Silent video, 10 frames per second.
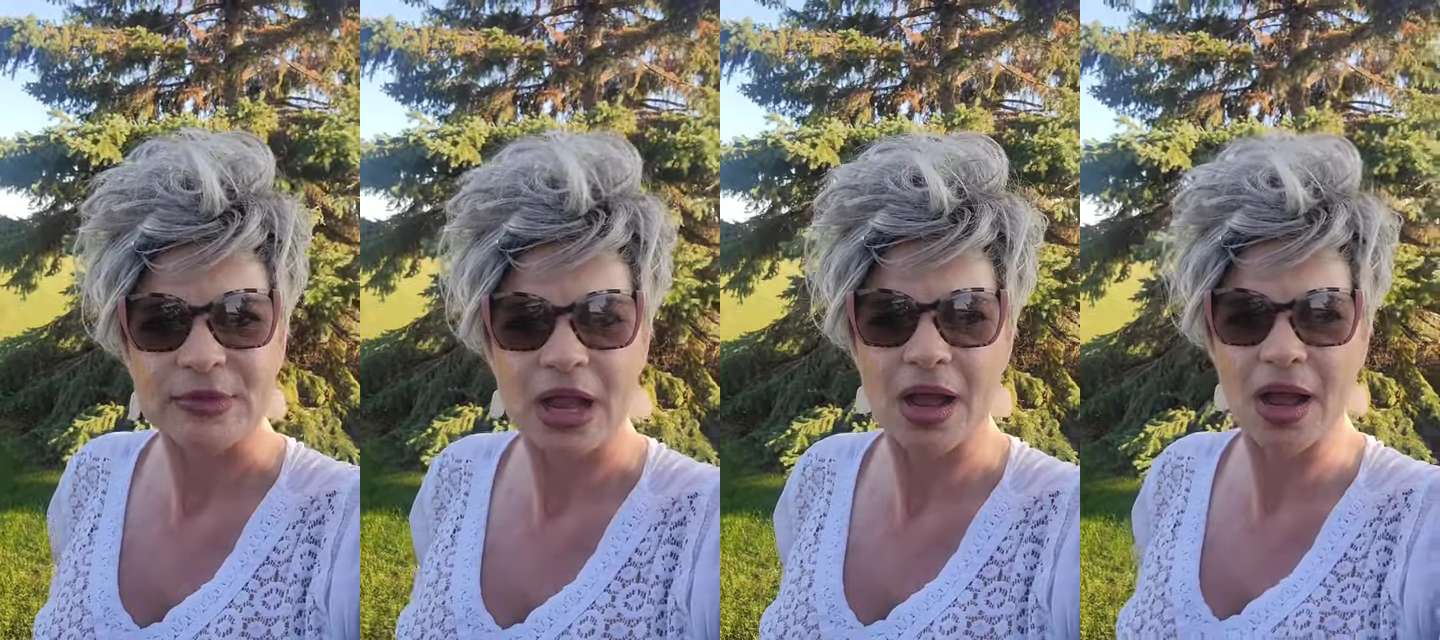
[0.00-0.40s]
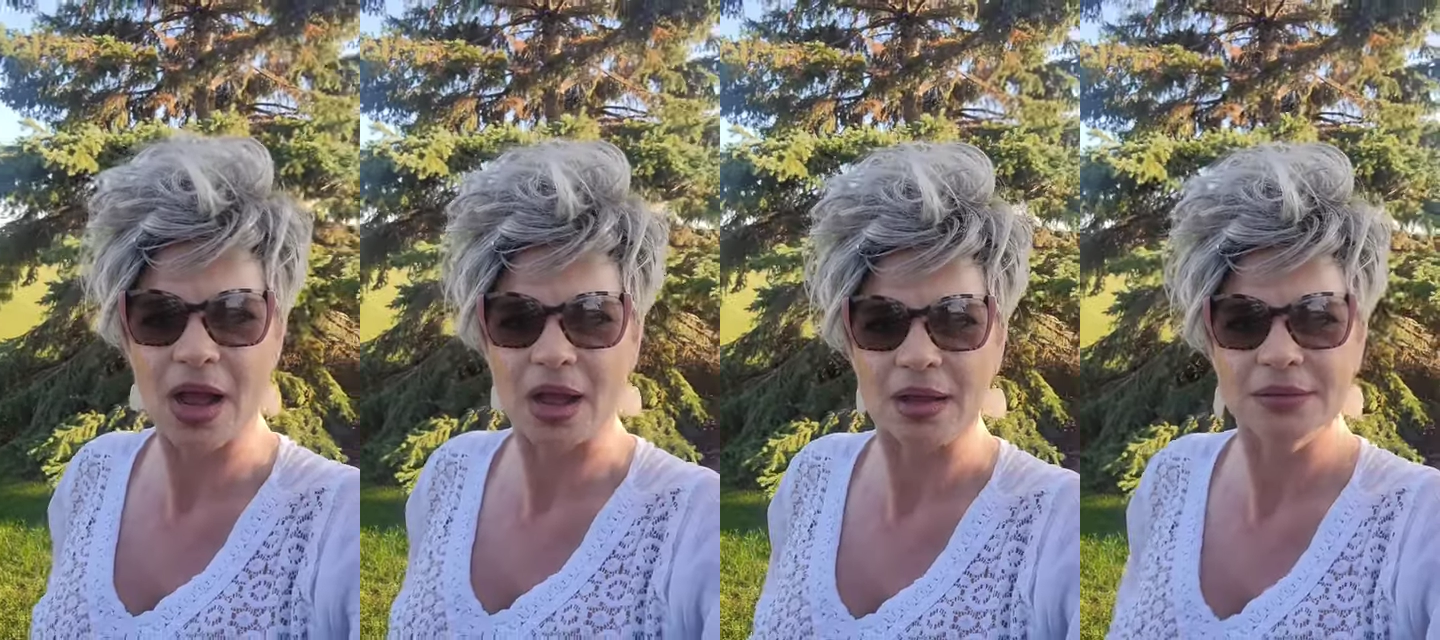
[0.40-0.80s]

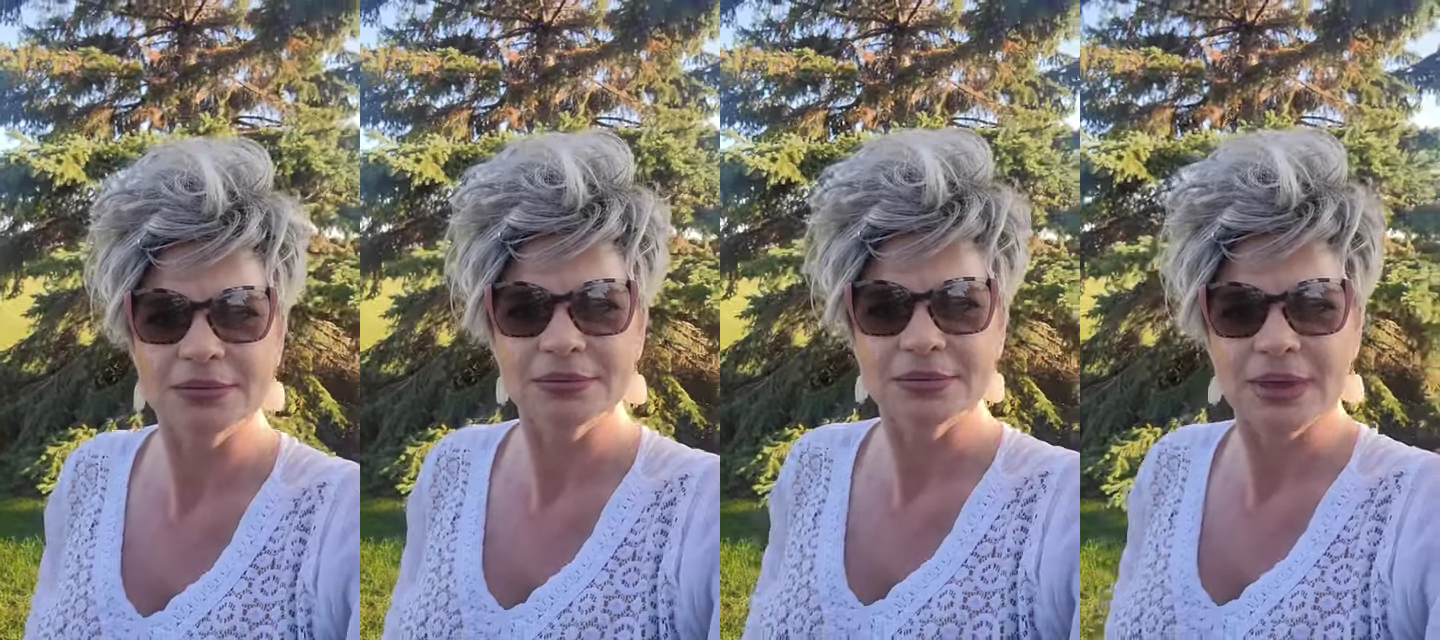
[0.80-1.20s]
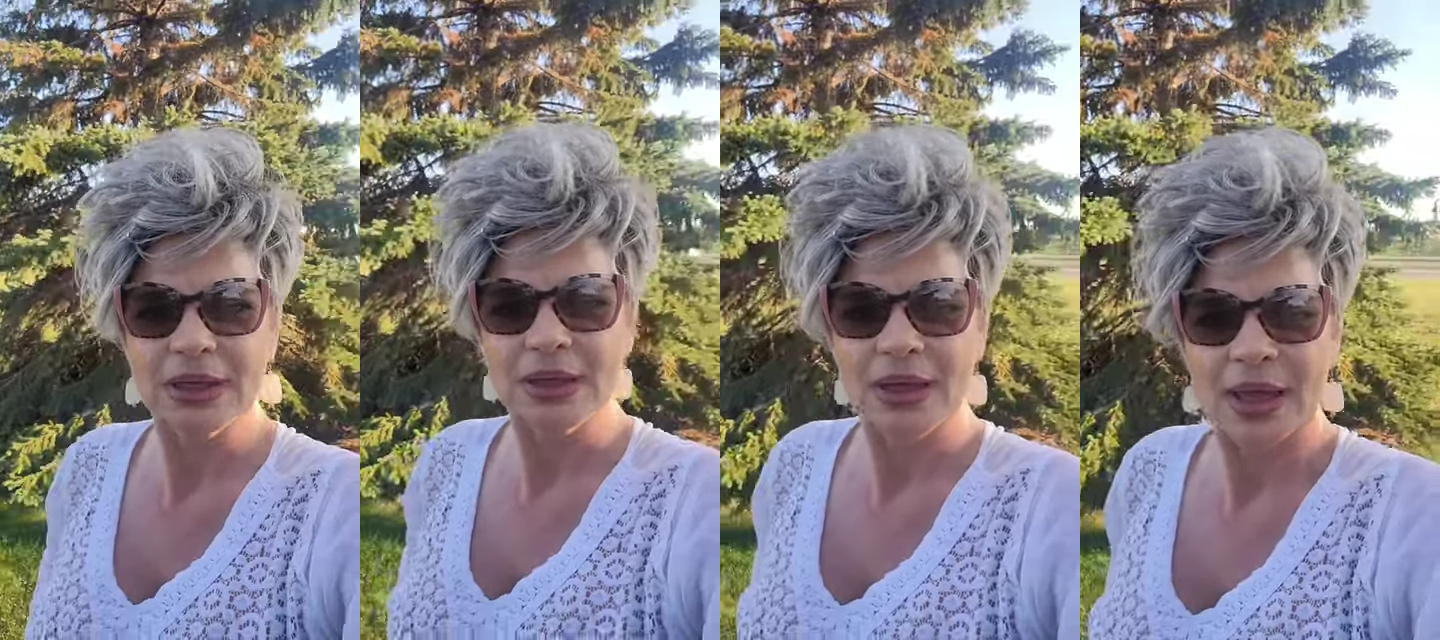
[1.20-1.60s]
Ugh.
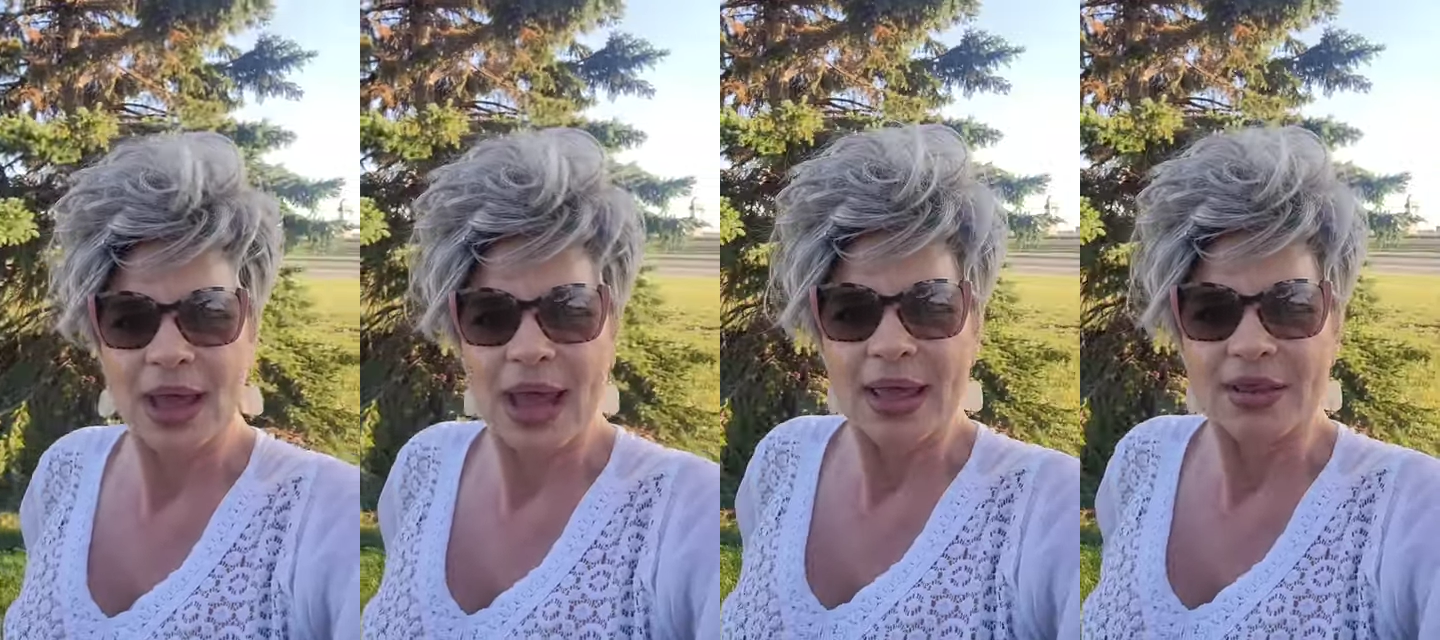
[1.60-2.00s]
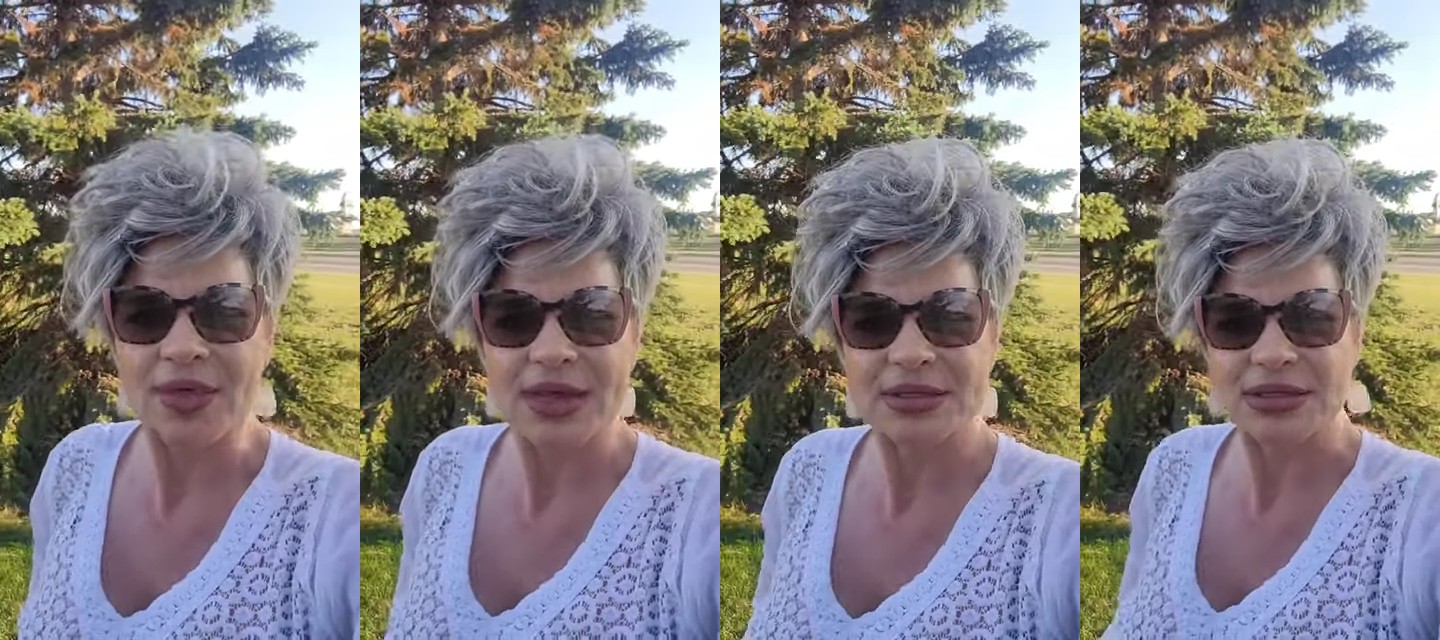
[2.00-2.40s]

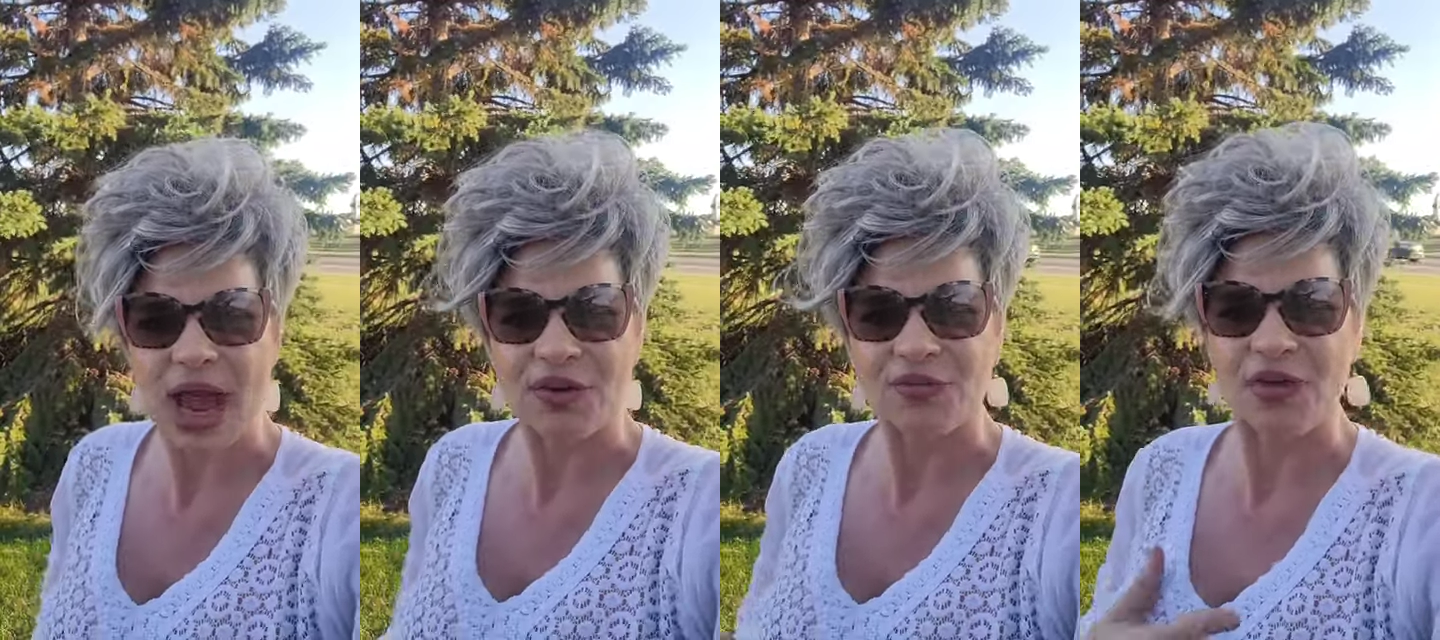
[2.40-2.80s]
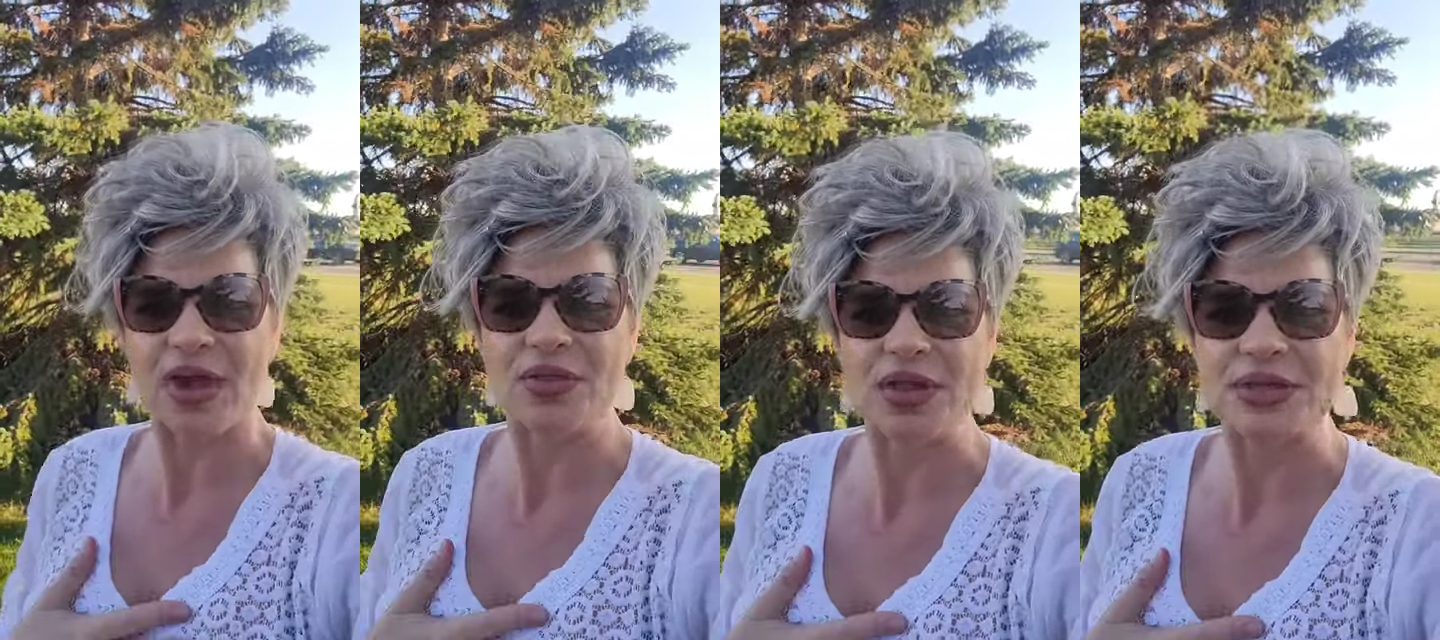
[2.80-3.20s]
This, I
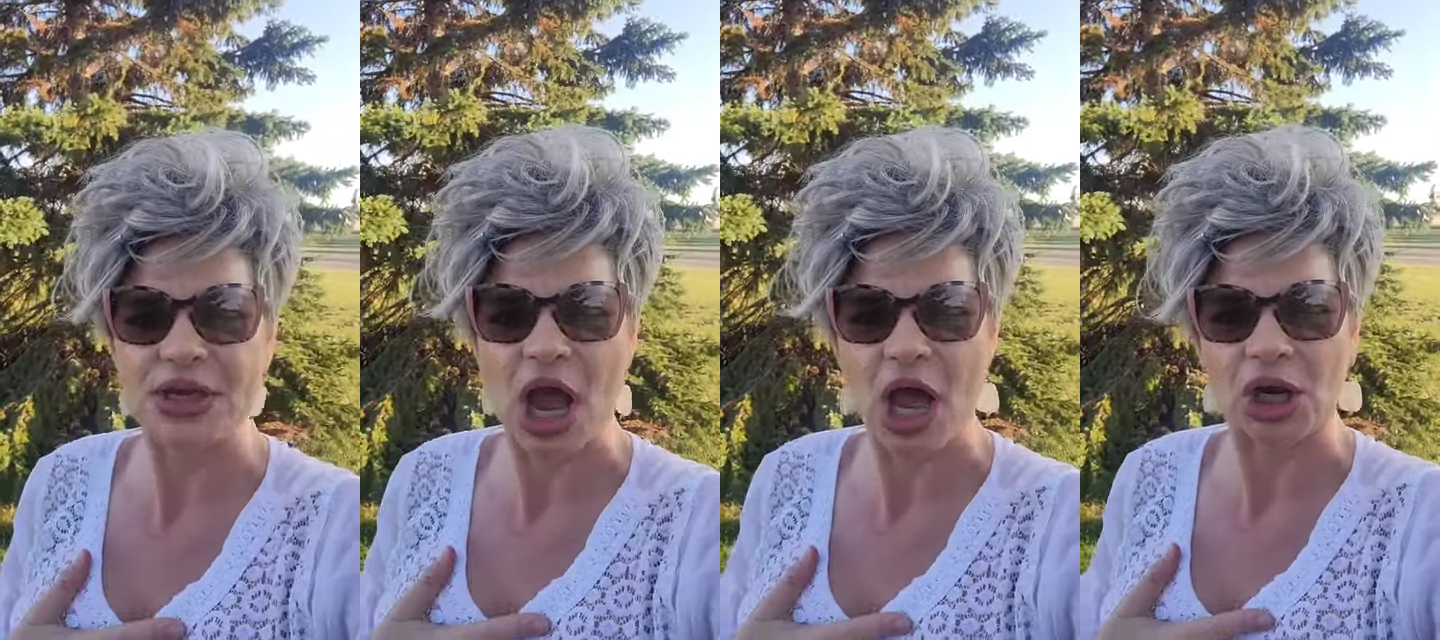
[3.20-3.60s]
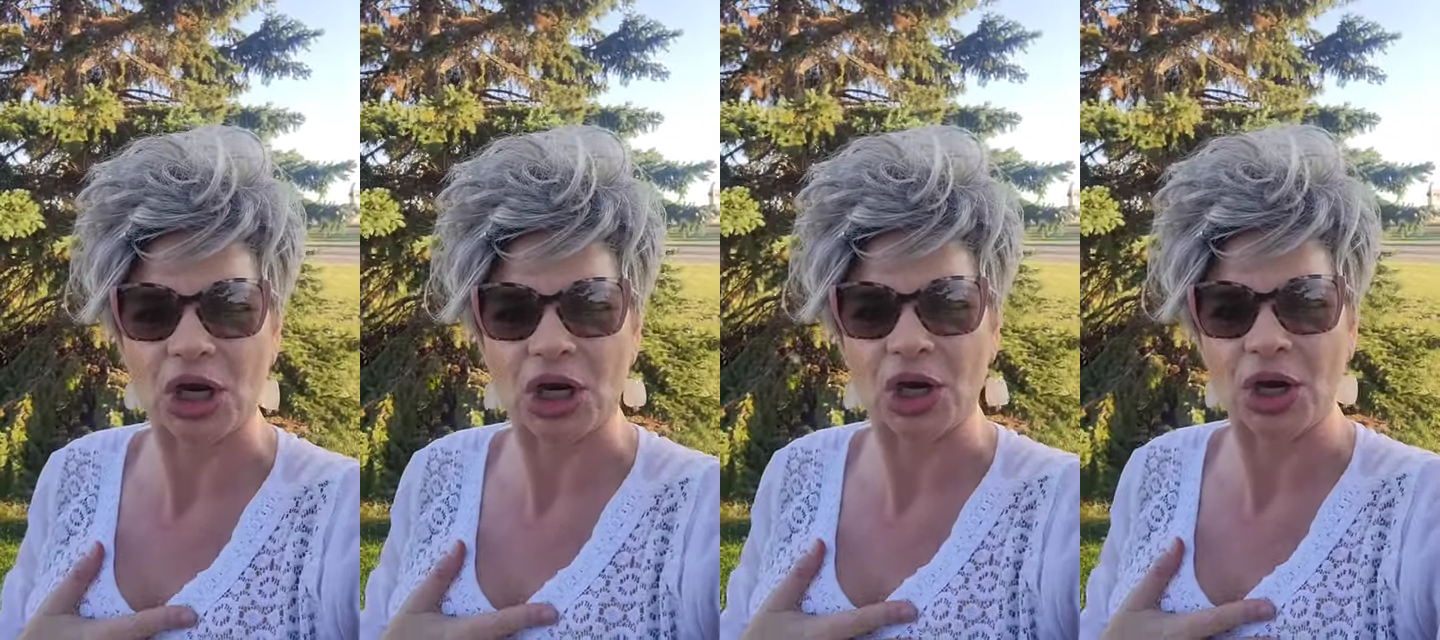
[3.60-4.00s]
feel this
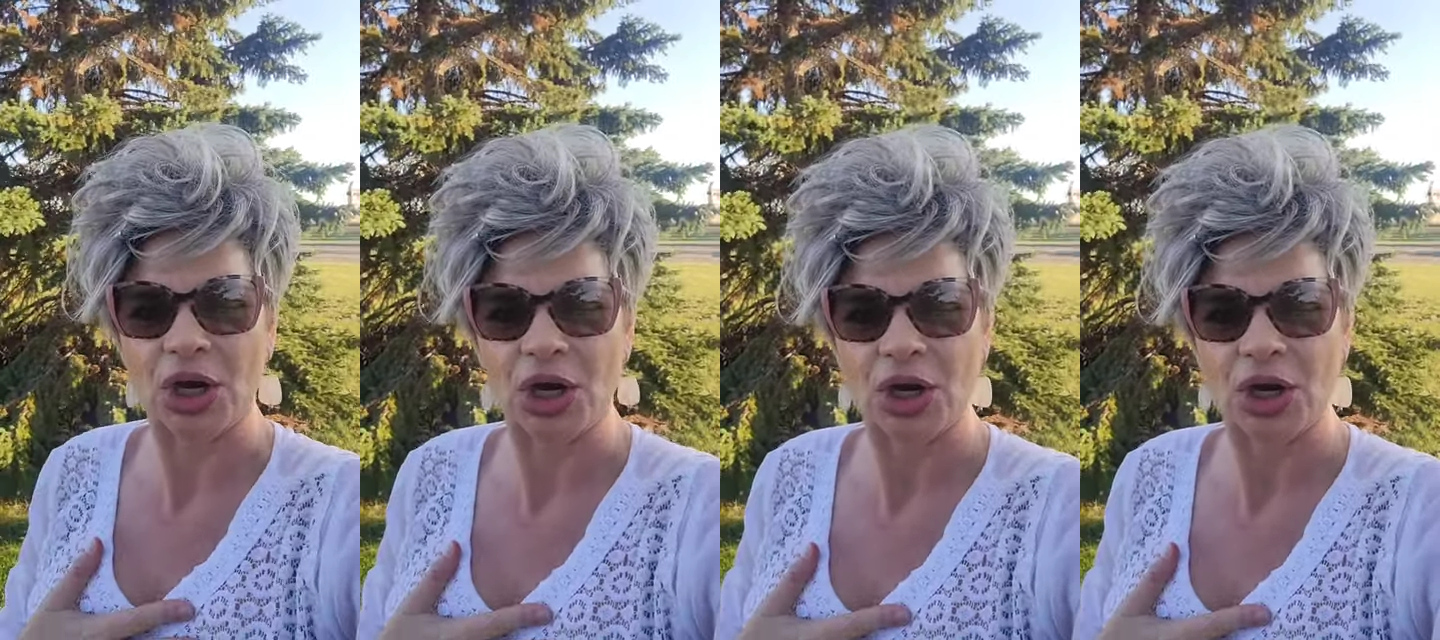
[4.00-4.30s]
color